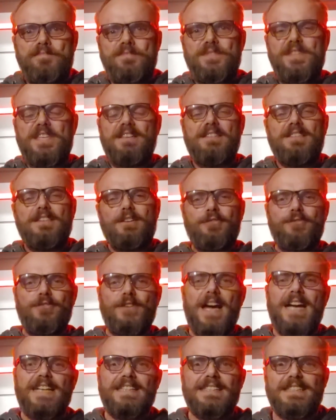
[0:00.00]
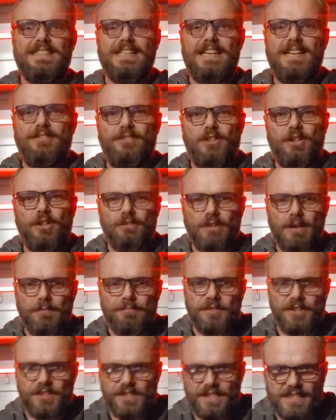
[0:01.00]
the fact that they've
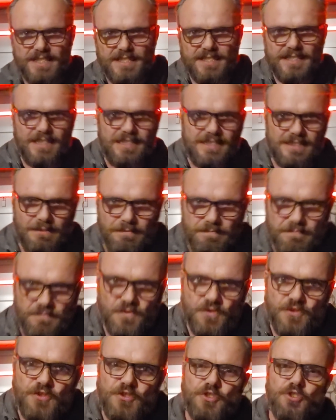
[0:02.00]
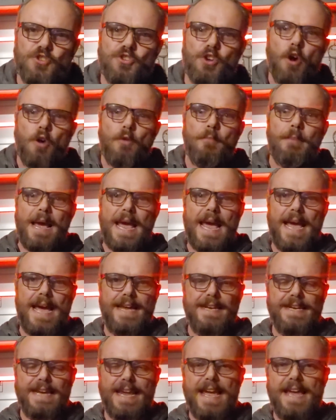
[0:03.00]
corrupted this system so
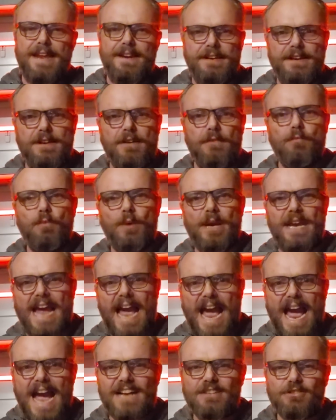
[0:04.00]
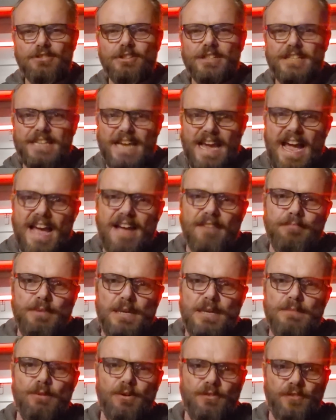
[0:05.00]
bad, and we actually have
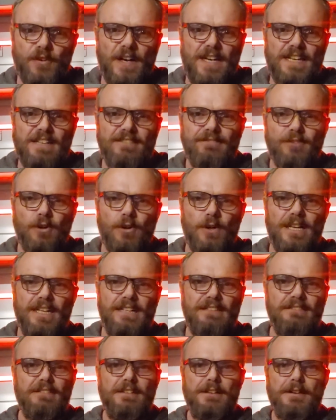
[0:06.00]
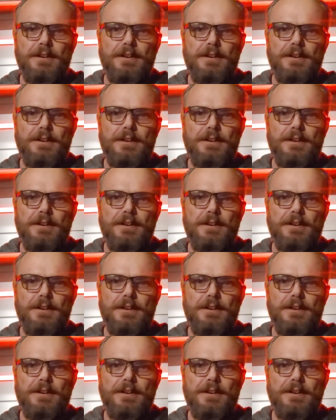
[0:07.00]
people fighting for it,